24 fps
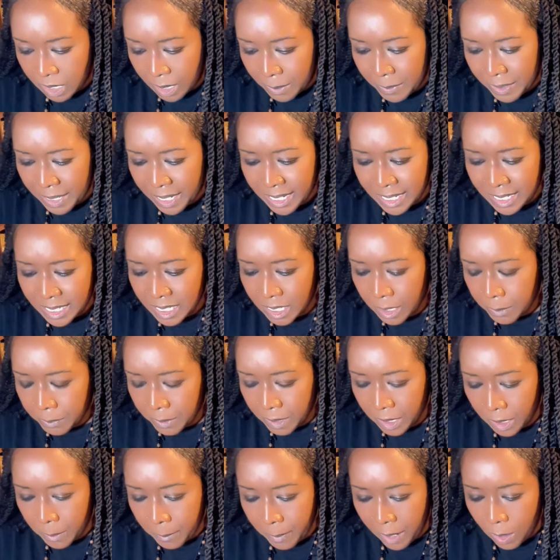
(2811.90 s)
Because
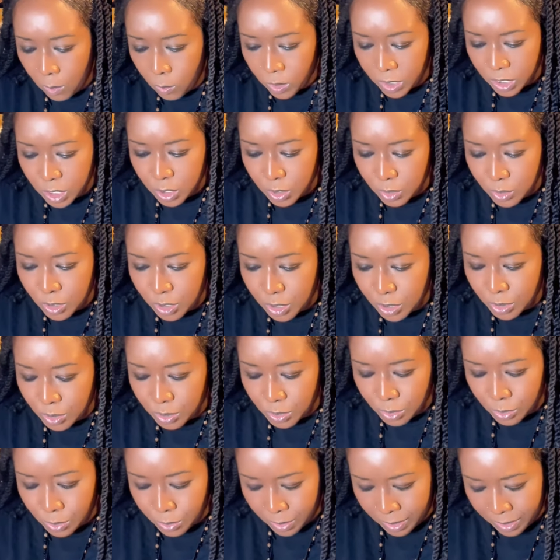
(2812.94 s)
something about what you
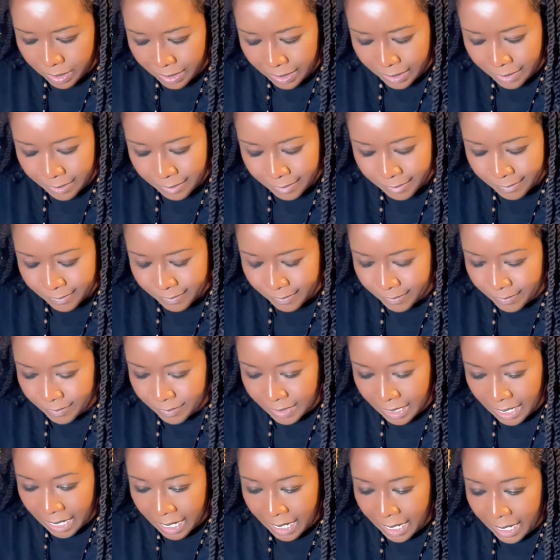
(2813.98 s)
do,
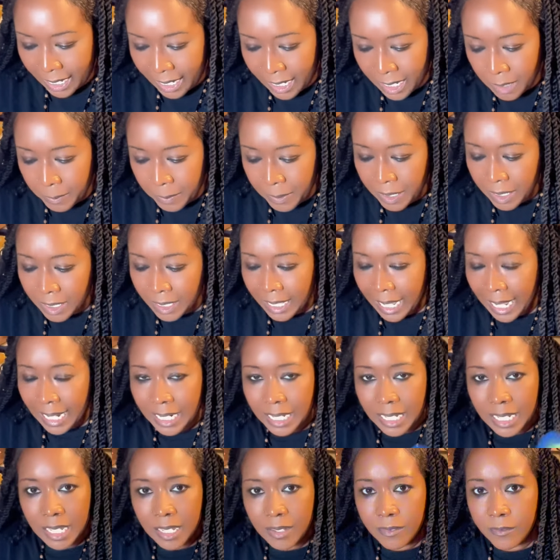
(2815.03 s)
it could be a lot
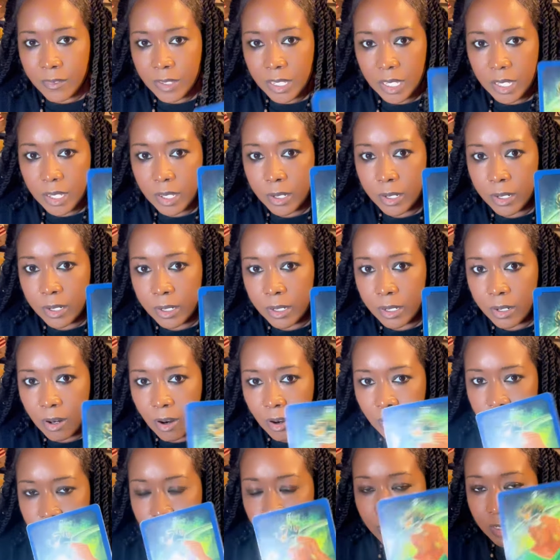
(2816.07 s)
of envy here,
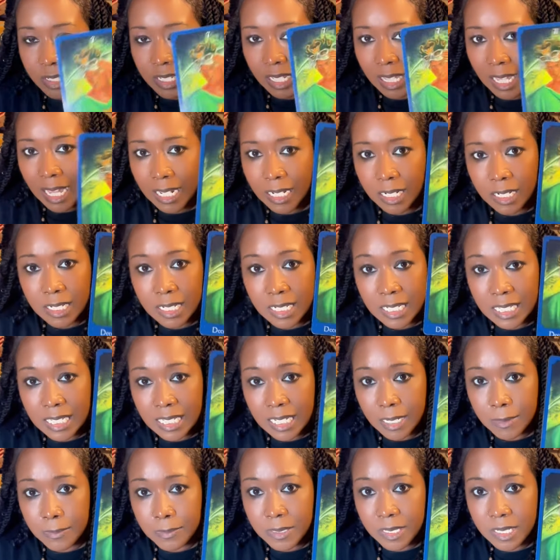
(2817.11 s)
or there's a lot of
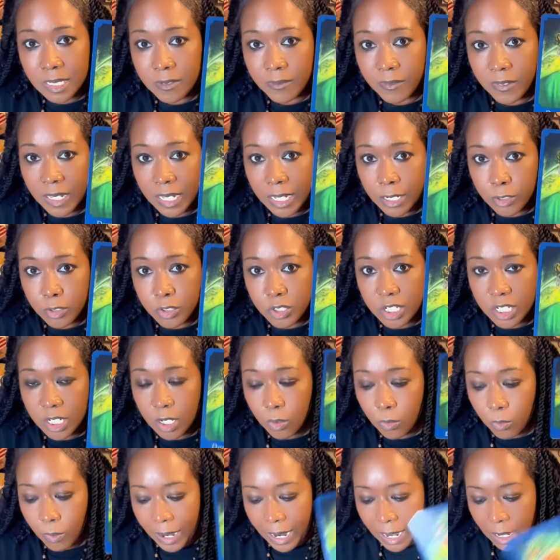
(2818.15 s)
deceptive energy
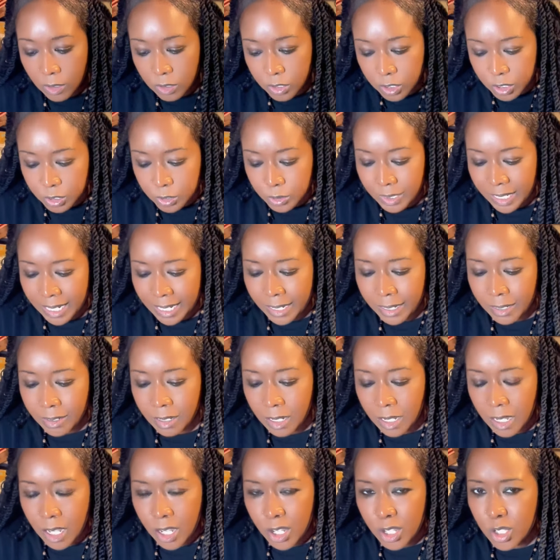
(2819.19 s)
around you that
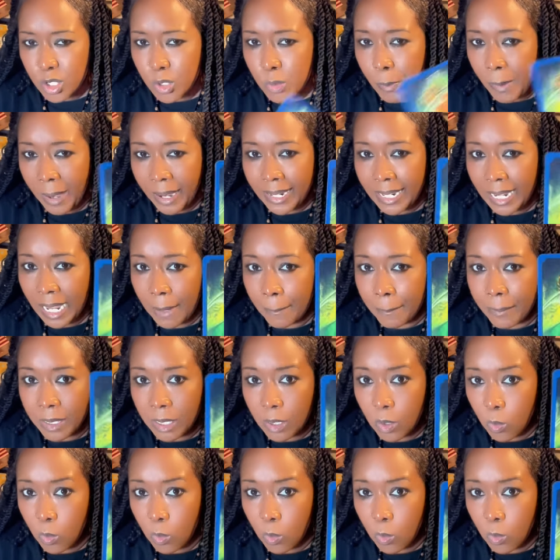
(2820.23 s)
you might not be